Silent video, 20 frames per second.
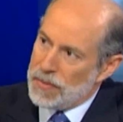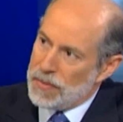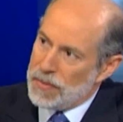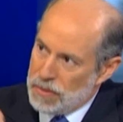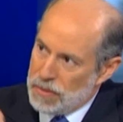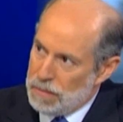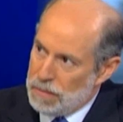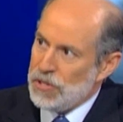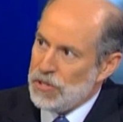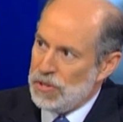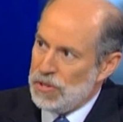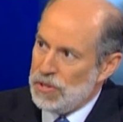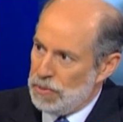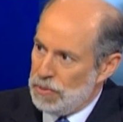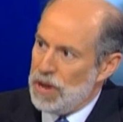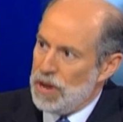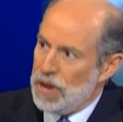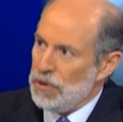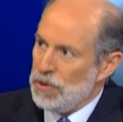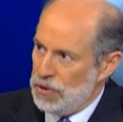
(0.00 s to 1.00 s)
the Muslim
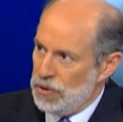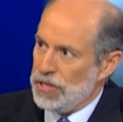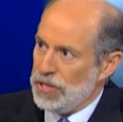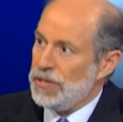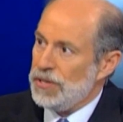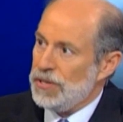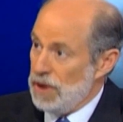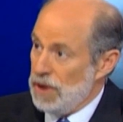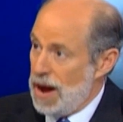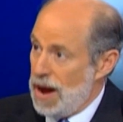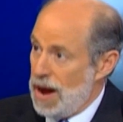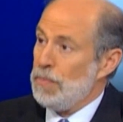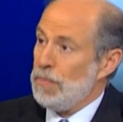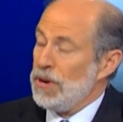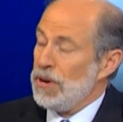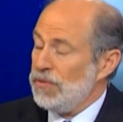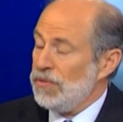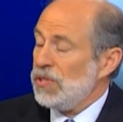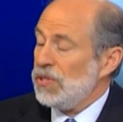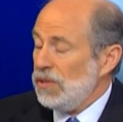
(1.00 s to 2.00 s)
Brotherhood
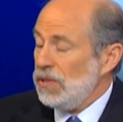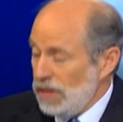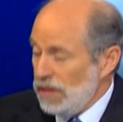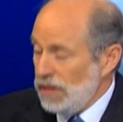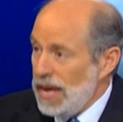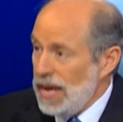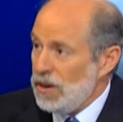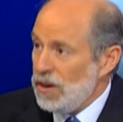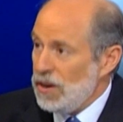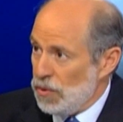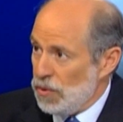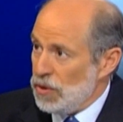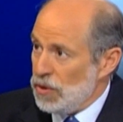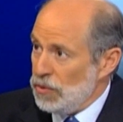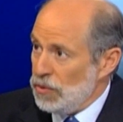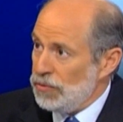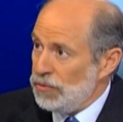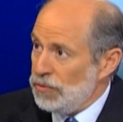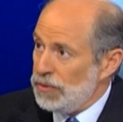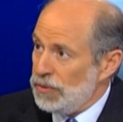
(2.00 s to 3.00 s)
operatives like
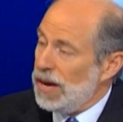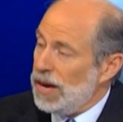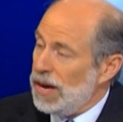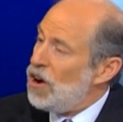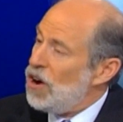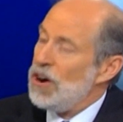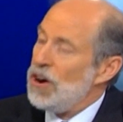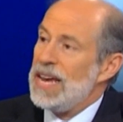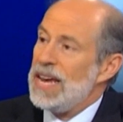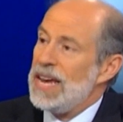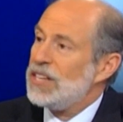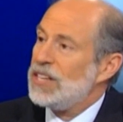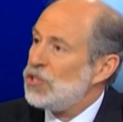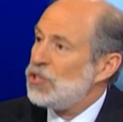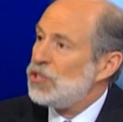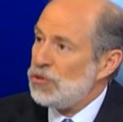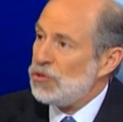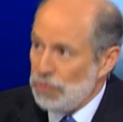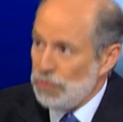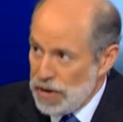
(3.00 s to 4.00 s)
Rauf are
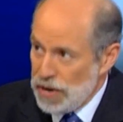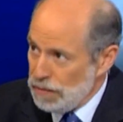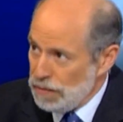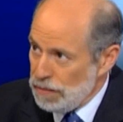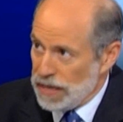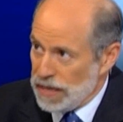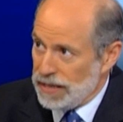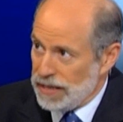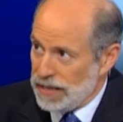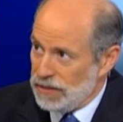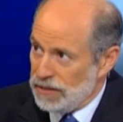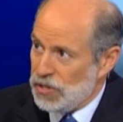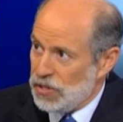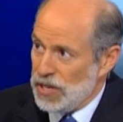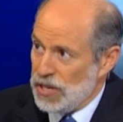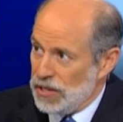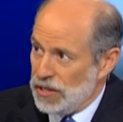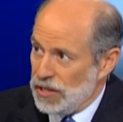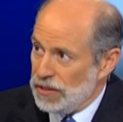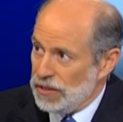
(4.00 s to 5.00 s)
extremely
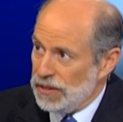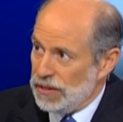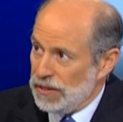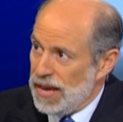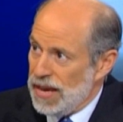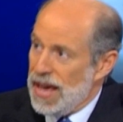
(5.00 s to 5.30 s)
skilled